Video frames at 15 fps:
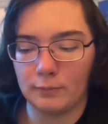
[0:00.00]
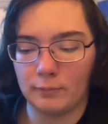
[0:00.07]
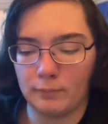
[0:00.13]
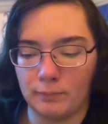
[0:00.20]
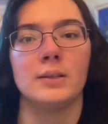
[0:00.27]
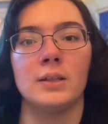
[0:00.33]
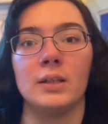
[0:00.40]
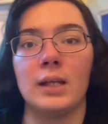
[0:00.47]

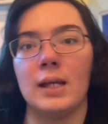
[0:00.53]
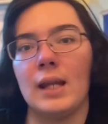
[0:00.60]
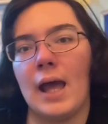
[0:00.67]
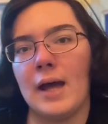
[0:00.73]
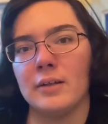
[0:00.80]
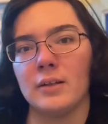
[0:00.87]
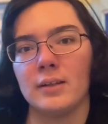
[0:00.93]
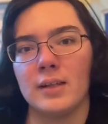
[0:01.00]
To get
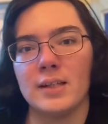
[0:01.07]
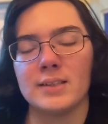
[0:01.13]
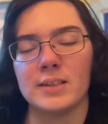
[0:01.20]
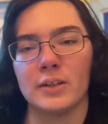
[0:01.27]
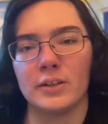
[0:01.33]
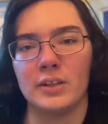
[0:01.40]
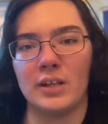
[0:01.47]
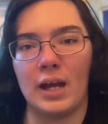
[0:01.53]
out of this,
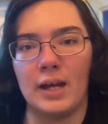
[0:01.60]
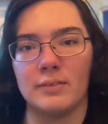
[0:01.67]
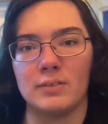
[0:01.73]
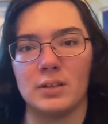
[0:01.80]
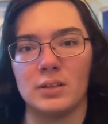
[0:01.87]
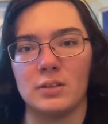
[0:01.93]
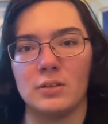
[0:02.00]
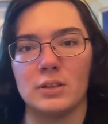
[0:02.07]
all you have
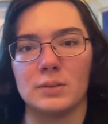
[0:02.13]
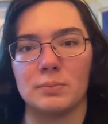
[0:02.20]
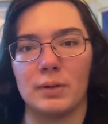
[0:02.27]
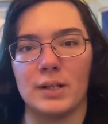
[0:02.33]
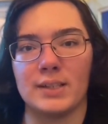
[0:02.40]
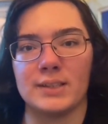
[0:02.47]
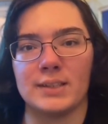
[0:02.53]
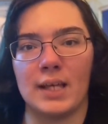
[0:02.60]
to do is
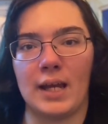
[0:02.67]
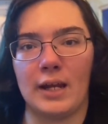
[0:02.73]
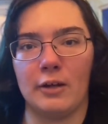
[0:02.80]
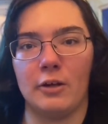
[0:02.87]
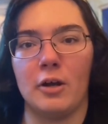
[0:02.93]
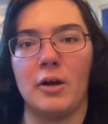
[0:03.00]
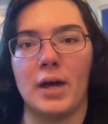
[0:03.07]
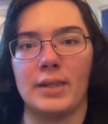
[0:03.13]
press the
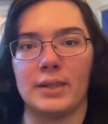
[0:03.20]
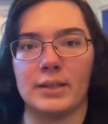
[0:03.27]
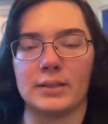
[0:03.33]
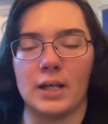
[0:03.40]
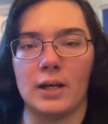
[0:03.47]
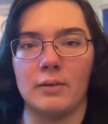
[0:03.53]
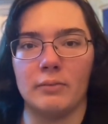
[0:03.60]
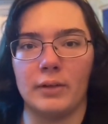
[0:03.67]
arrow at the
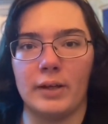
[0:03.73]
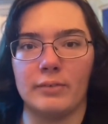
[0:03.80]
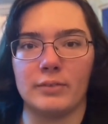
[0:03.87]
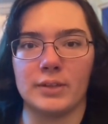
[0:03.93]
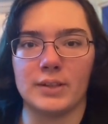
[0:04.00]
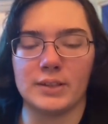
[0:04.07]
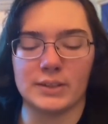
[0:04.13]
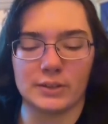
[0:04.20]
top left
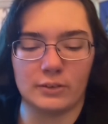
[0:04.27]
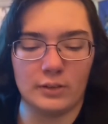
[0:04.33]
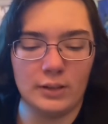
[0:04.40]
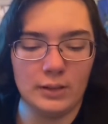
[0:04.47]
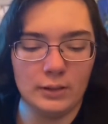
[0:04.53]
of the screen.